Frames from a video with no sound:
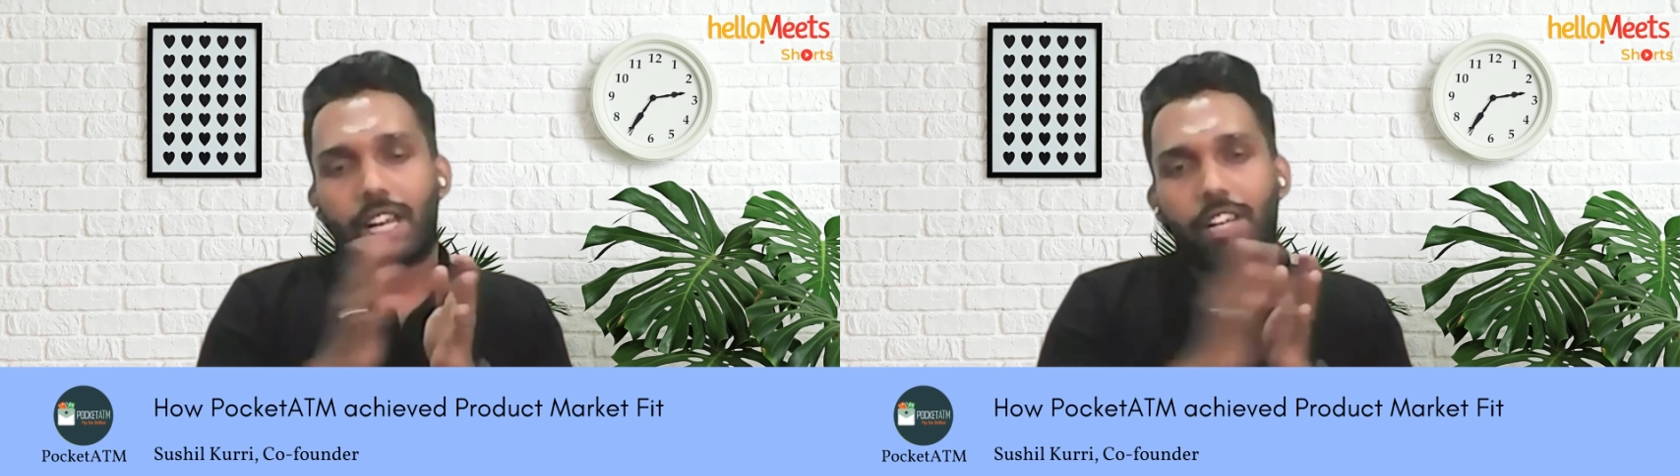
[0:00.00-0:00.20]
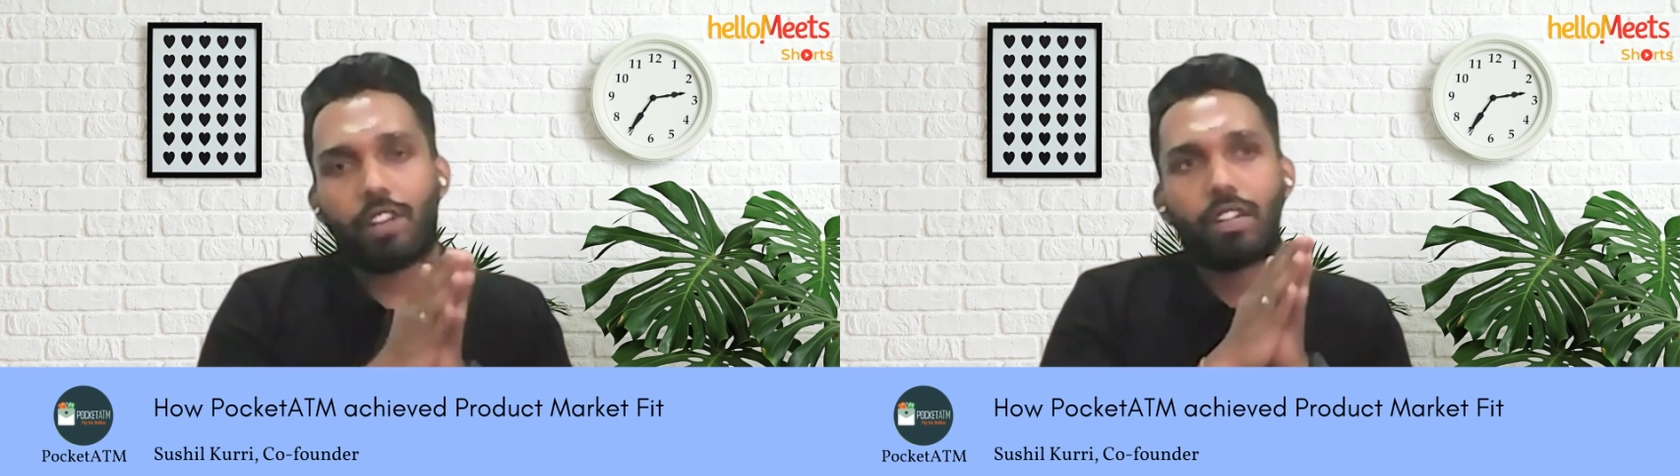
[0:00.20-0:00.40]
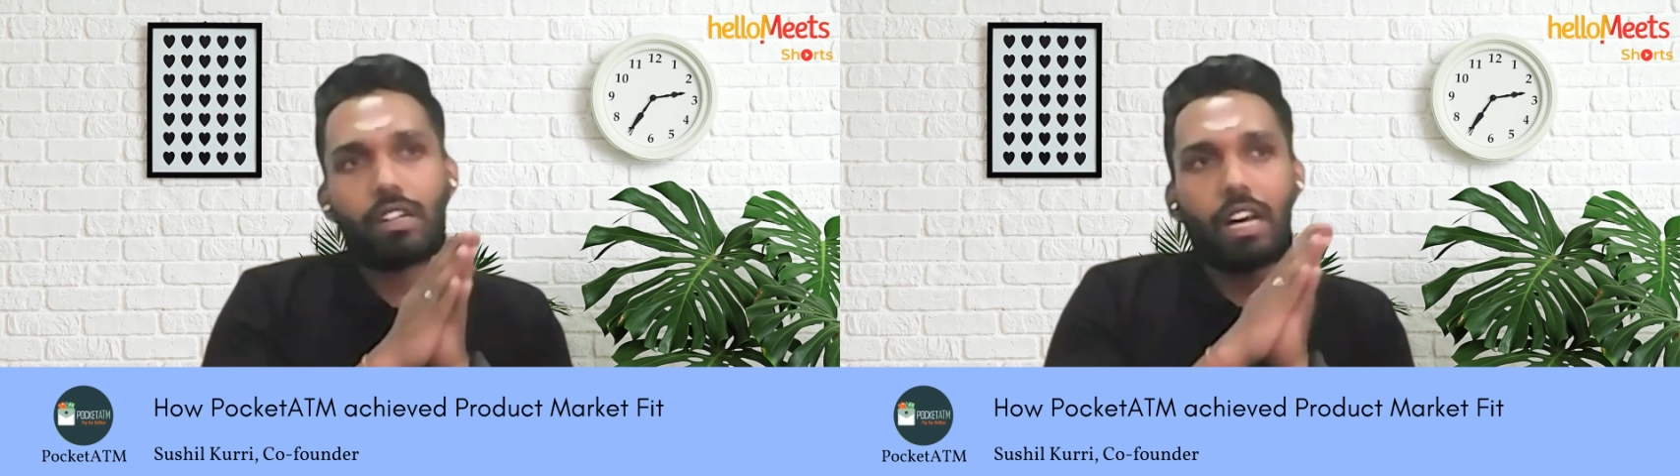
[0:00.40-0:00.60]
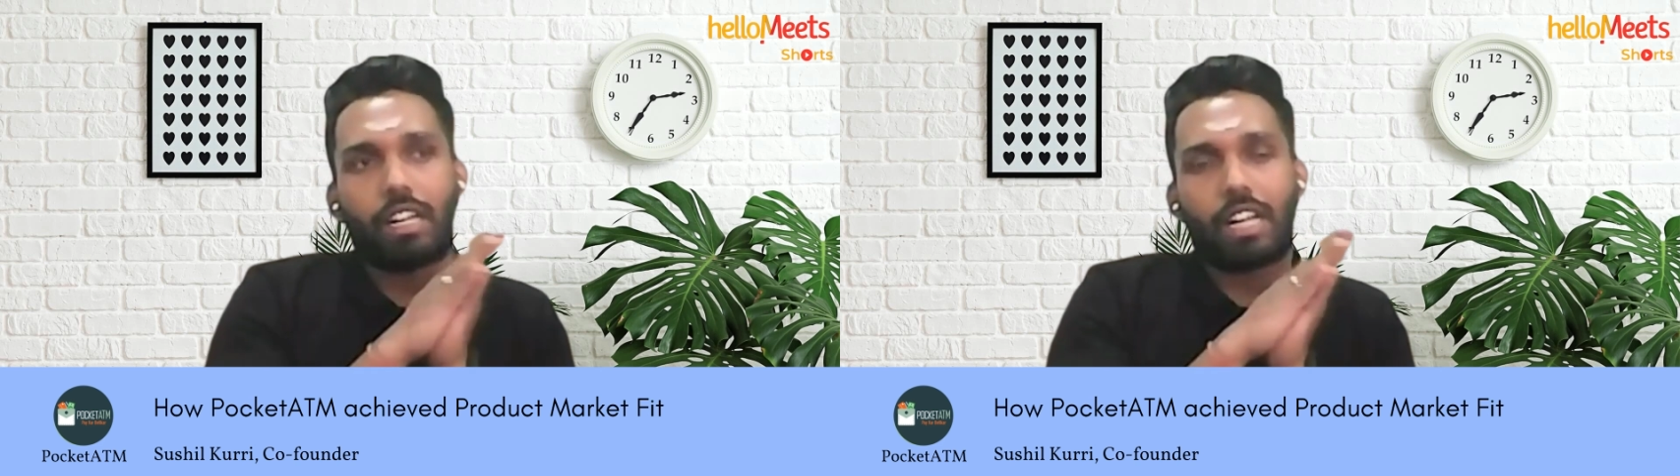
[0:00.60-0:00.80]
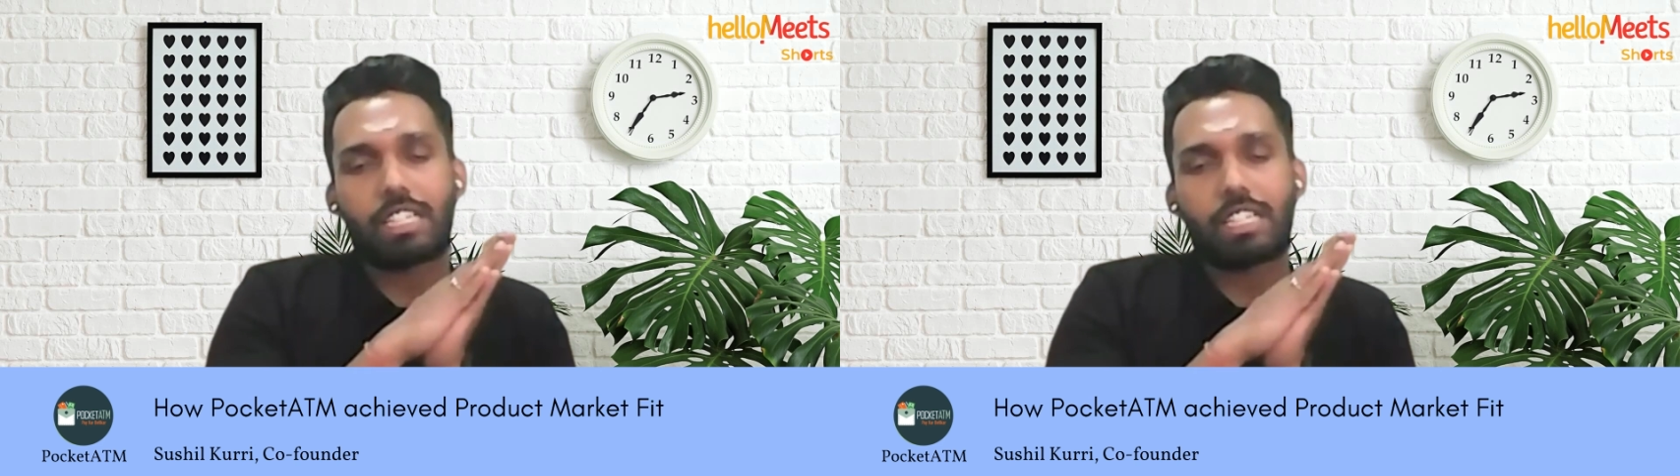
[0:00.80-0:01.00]
any of the
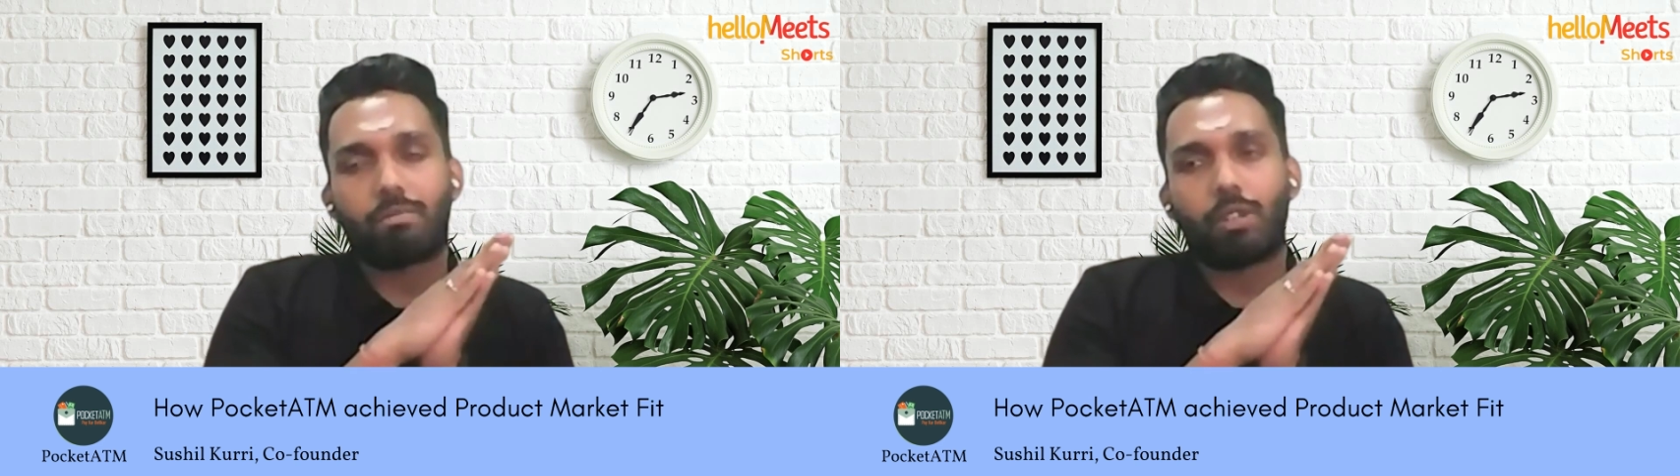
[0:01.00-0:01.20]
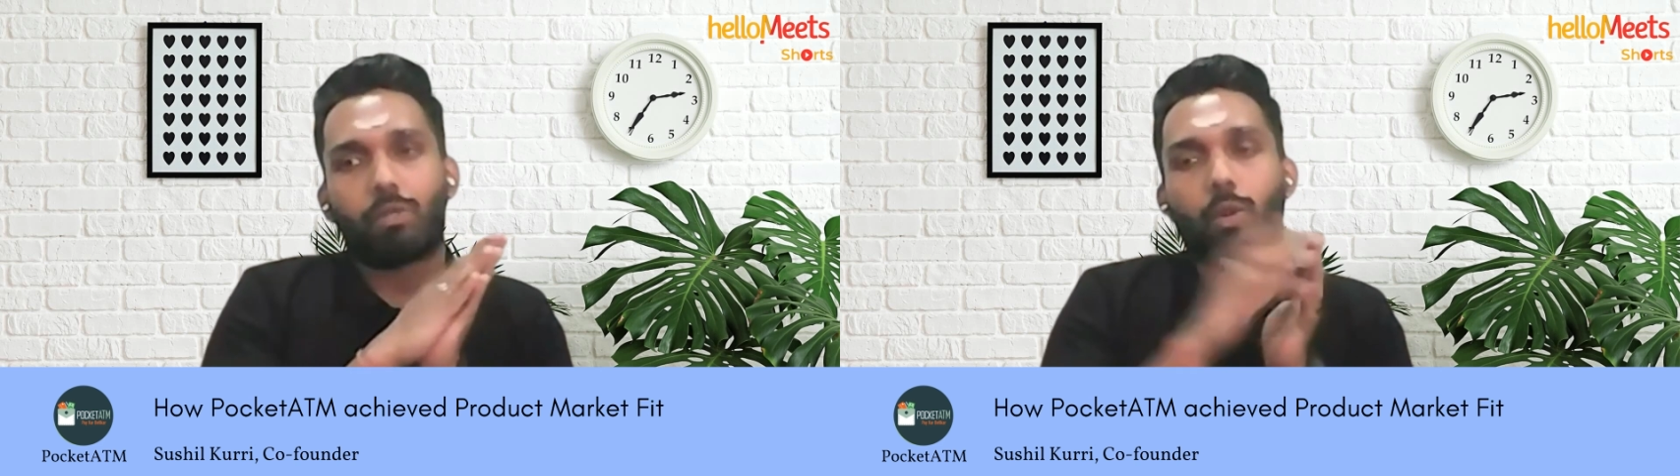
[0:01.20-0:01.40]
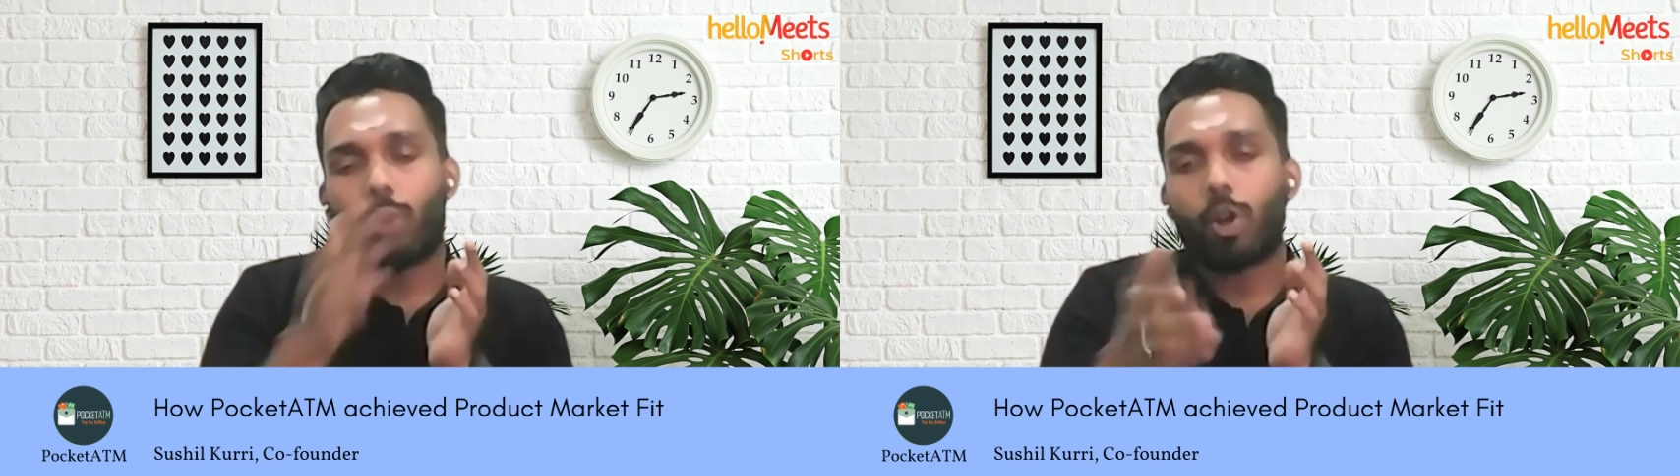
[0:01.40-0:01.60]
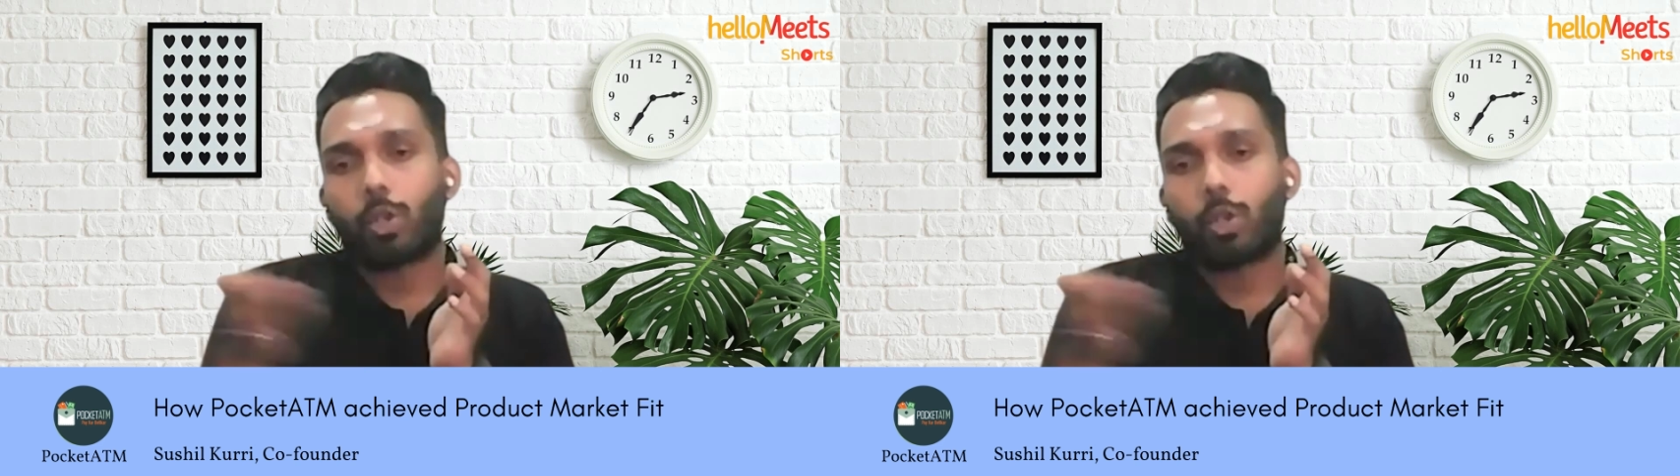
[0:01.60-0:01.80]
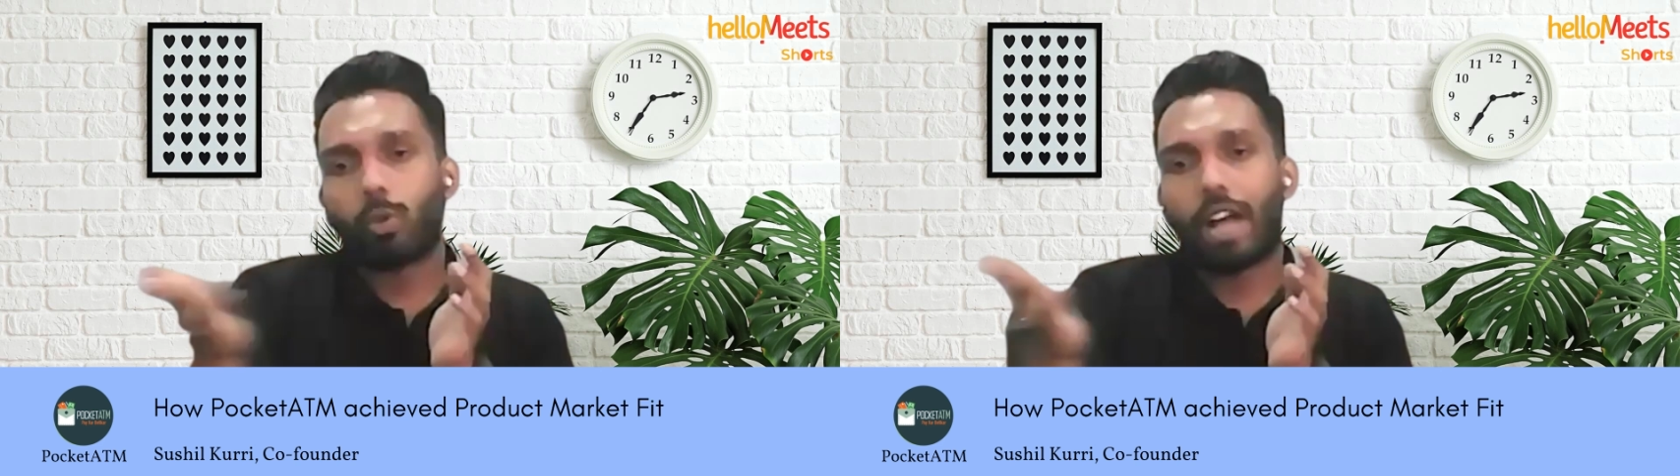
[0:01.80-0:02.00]
our customer would
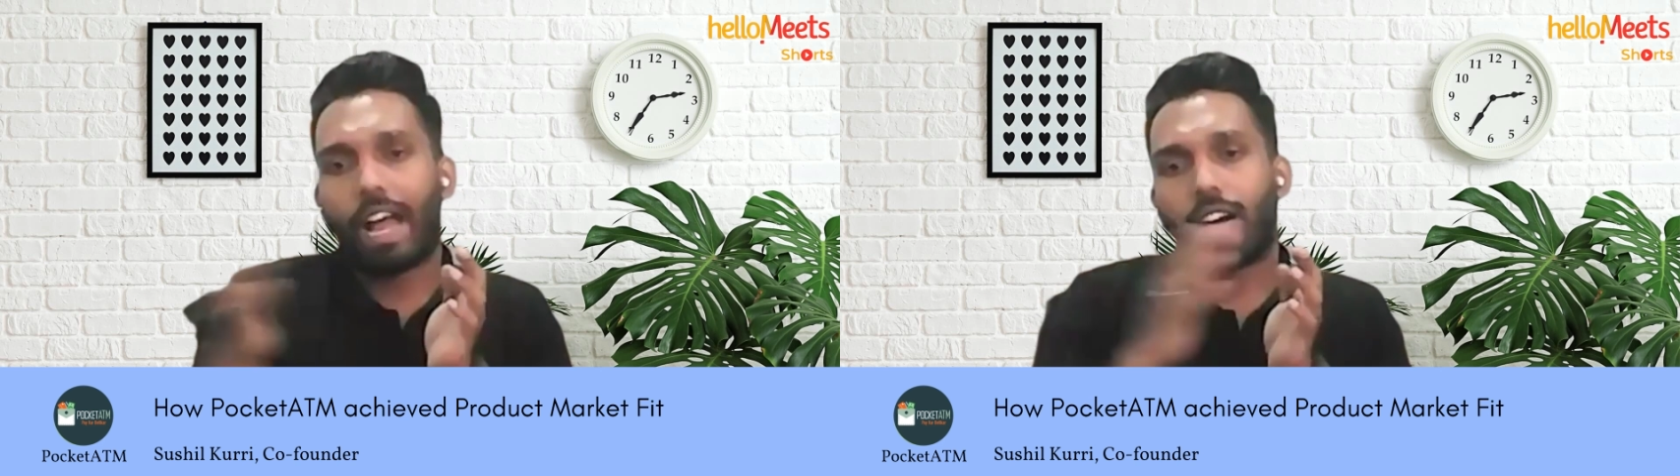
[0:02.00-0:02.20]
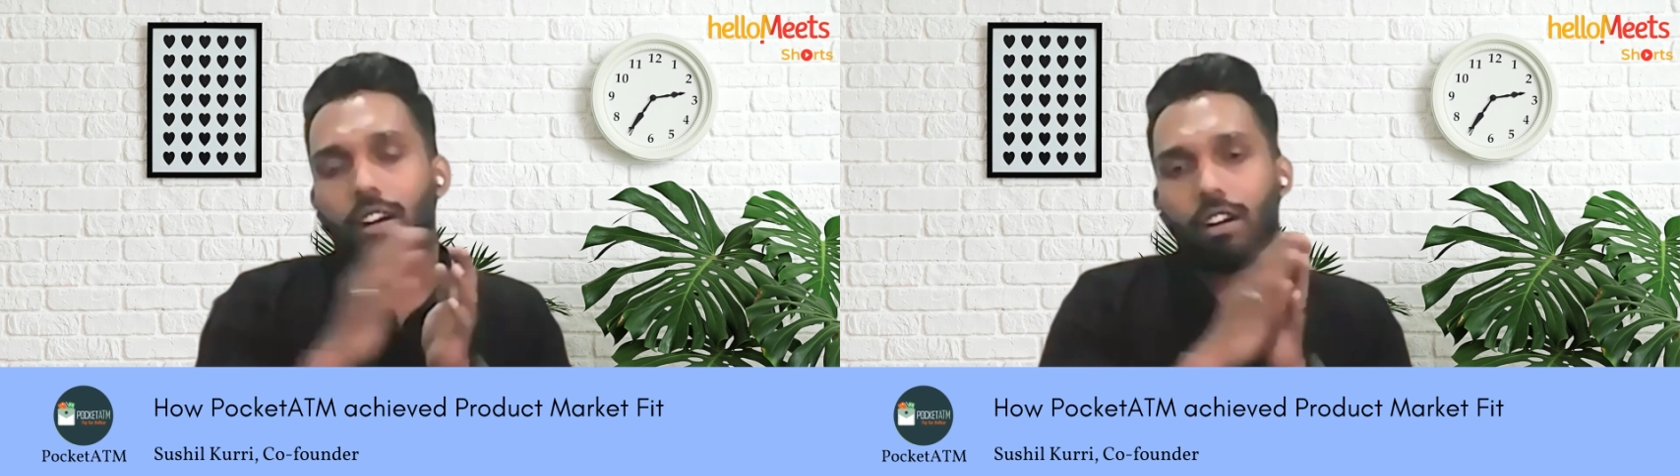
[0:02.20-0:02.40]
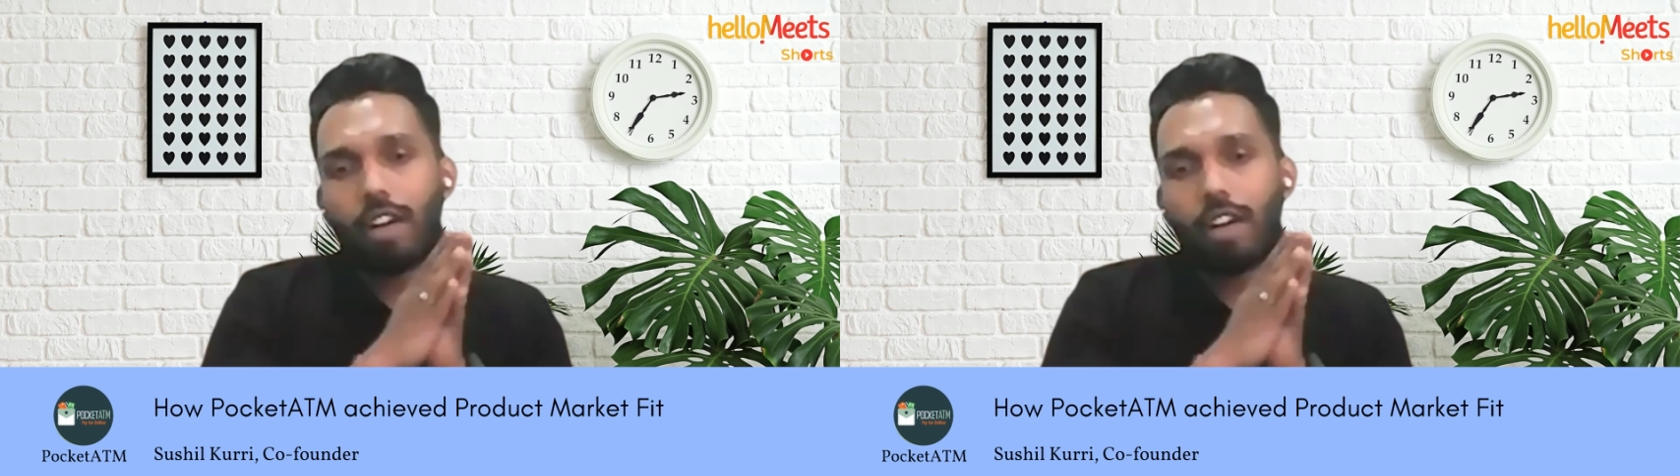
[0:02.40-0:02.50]
want to have uh,